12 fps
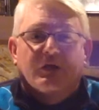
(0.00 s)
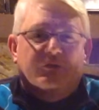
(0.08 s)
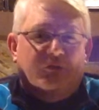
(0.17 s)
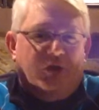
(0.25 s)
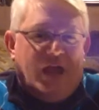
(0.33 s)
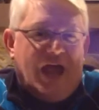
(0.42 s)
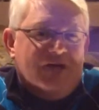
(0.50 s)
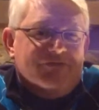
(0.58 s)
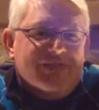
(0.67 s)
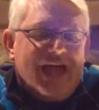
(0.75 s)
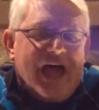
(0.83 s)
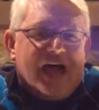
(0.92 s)
So you
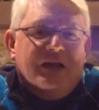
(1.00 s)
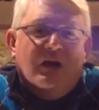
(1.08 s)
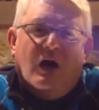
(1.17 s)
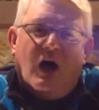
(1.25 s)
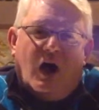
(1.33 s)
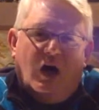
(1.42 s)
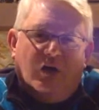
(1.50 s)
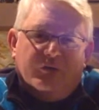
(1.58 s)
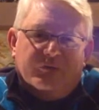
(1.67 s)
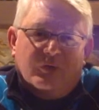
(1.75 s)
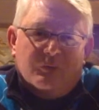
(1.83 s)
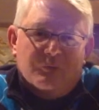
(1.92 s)
have that.
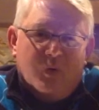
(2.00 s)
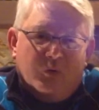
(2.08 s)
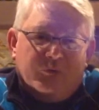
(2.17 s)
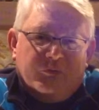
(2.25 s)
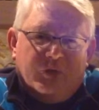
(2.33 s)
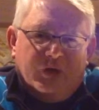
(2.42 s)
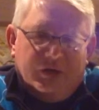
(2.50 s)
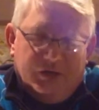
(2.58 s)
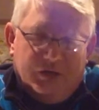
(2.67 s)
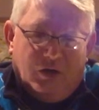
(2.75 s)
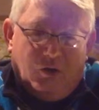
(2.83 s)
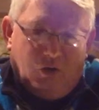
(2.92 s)
Also, most,
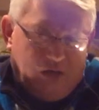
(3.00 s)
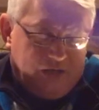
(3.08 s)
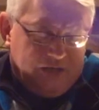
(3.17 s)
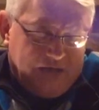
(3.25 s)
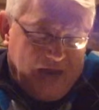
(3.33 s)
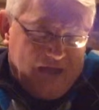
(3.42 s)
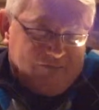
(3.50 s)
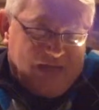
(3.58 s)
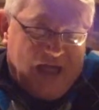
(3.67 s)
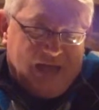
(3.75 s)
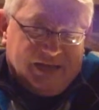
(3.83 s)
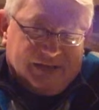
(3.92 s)
you know, you have
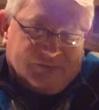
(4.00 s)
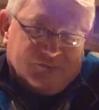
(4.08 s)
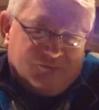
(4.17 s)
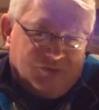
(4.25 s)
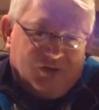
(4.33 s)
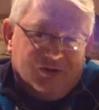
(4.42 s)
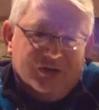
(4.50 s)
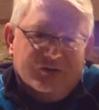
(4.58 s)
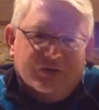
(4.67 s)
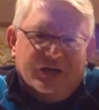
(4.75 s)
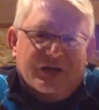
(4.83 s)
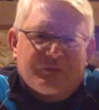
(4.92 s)
that, and that's a very
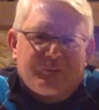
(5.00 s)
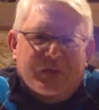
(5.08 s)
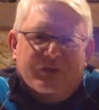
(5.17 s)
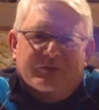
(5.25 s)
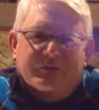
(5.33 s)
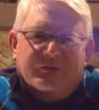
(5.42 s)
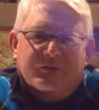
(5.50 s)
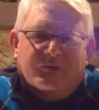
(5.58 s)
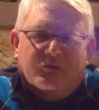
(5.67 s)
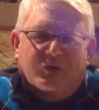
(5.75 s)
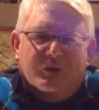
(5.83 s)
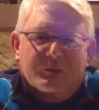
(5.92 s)
unique piece of
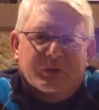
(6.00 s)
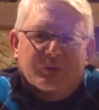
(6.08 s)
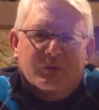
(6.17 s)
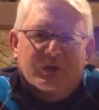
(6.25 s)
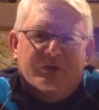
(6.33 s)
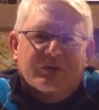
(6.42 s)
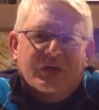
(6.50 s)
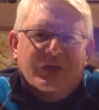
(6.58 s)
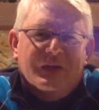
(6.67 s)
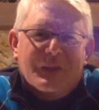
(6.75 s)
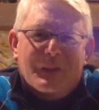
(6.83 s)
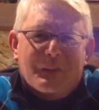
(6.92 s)
Sugarmill Woods.
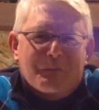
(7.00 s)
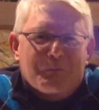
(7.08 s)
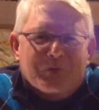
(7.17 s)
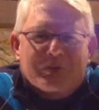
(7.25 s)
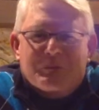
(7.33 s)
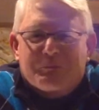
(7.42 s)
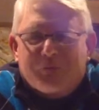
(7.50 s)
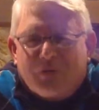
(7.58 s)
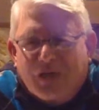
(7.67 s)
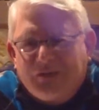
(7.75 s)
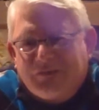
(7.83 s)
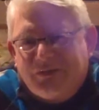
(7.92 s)
But the
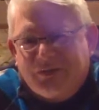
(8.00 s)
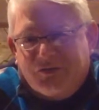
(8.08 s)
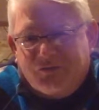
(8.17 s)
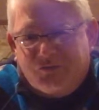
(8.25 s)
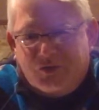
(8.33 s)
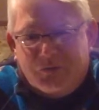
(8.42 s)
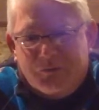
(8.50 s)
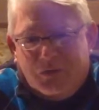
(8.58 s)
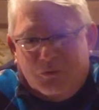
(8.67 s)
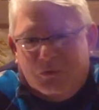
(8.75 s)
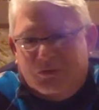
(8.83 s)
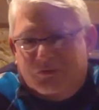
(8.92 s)
pricing in
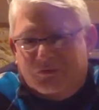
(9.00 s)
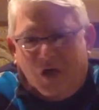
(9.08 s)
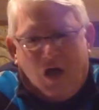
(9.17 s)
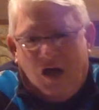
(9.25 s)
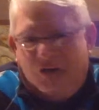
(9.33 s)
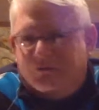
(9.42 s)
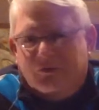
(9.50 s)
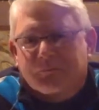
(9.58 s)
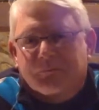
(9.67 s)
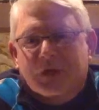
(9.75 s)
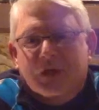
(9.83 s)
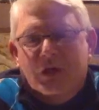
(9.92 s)
Sugarmill Woods is
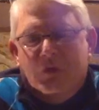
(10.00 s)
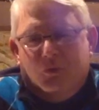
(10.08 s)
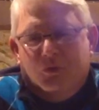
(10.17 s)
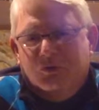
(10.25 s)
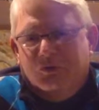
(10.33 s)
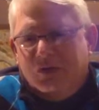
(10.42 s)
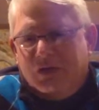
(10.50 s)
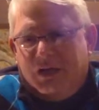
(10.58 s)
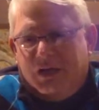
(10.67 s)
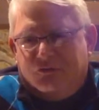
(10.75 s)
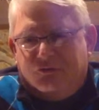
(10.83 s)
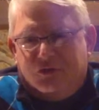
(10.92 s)
awesome. When you're
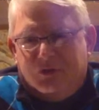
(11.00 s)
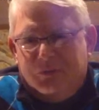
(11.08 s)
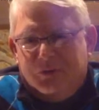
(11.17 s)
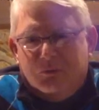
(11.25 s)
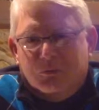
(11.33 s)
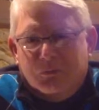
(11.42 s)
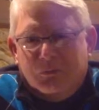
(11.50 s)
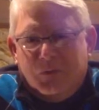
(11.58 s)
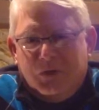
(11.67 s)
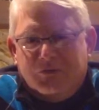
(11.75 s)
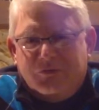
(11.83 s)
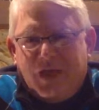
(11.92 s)
looking at Sugarmill
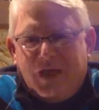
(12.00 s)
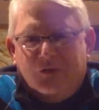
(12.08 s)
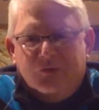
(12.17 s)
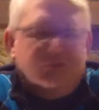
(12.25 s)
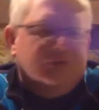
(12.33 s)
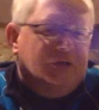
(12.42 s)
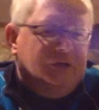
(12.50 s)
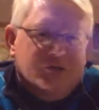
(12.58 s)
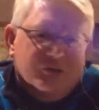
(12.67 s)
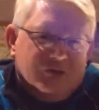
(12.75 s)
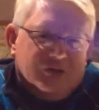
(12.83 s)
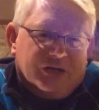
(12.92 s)
resales,
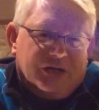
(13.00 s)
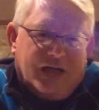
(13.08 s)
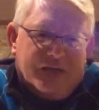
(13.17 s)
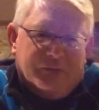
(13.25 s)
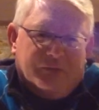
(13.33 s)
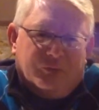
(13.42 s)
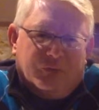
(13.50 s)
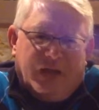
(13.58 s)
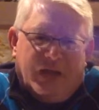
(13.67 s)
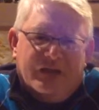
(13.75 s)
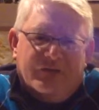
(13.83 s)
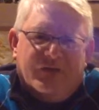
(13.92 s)
you're looking at between
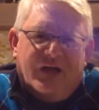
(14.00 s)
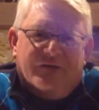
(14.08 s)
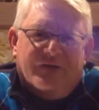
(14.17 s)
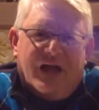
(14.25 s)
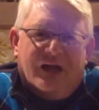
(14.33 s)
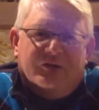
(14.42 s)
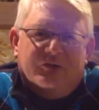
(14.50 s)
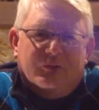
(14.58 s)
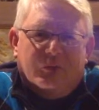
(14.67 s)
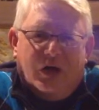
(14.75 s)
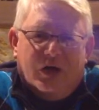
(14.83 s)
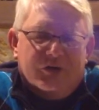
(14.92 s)
$85
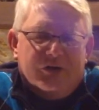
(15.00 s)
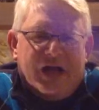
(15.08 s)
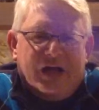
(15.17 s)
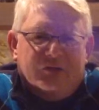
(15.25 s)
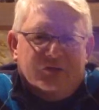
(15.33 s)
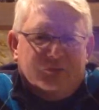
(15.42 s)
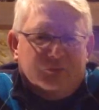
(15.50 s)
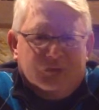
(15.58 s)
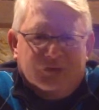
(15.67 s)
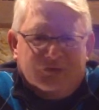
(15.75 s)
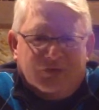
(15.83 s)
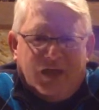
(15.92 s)
to $100 in
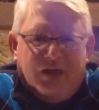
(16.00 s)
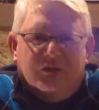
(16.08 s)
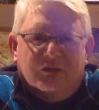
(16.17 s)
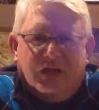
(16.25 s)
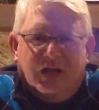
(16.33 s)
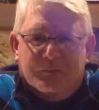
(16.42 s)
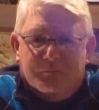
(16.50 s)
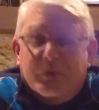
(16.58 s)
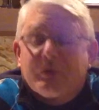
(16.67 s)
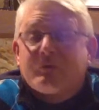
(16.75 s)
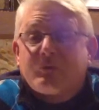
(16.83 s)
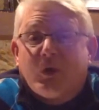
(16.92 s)
resale
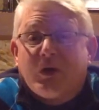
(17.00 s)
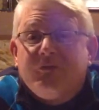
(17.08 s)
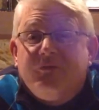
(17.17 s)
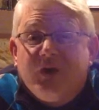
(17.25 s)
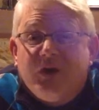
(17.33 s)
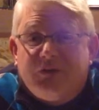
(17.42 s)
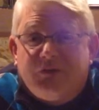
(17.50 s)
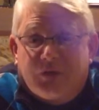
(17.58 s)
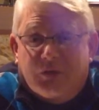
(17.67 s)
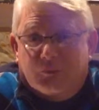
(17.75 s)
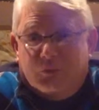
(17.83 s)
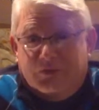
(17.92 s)
per square foot
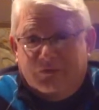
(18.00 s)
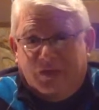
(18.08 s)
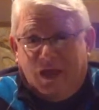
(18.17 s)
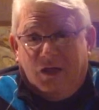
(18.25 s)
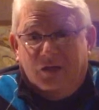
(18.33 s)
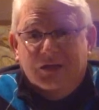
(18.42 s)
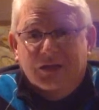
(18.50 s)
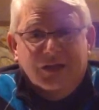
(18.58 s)
in resale.